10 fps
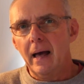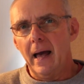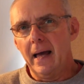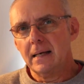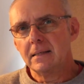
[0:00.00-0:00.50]

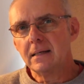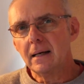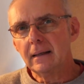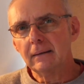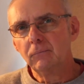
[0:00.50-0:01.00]
and
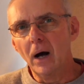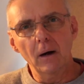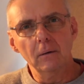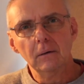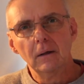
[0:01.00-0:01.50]

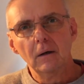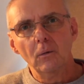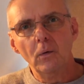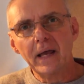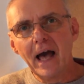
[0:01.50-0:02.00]
well,
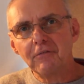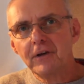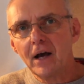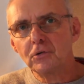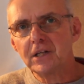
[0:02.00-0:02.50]
we have
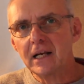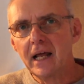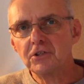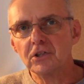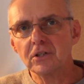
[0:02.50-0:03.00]
Celtic
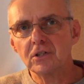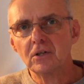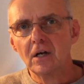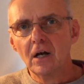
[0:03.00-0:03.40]
legends,